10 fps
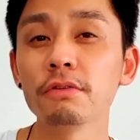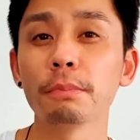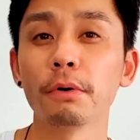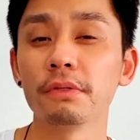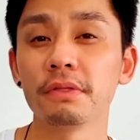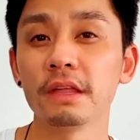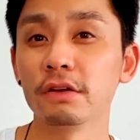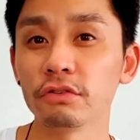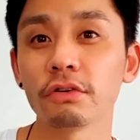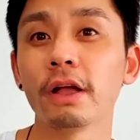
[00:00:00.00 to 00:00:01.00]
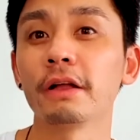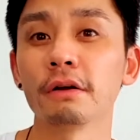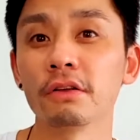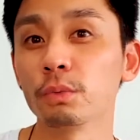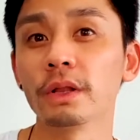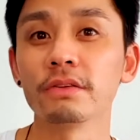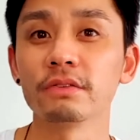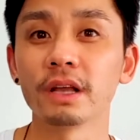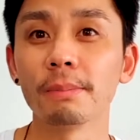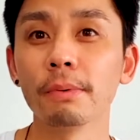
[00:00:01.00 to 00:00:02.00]
both in Australia as well as
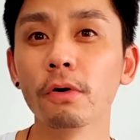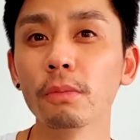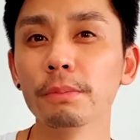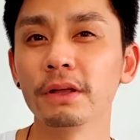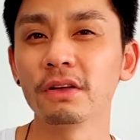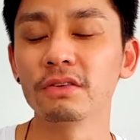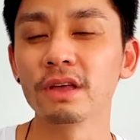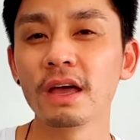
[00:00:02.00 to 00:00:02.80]
Singapore, because